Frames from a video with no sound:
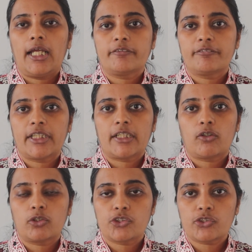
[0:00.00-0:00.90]
And we had
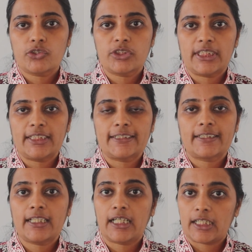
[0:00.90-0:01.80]
also seen in
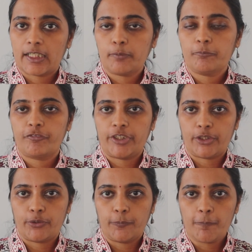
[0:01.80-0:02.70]
the Karanam
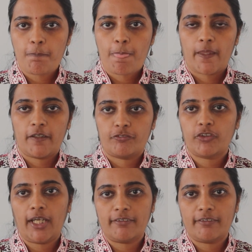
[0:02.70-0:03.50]
video, if you